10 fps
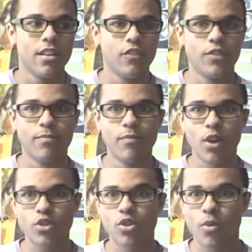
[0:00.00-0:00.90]
if you're
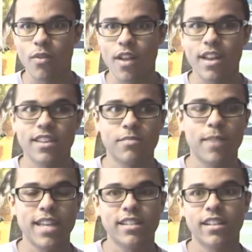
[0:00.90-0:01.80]
not sure what that is,
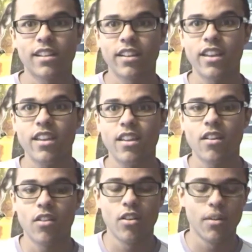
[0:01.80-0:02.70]
basically
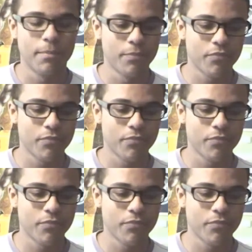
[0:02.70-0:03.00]
a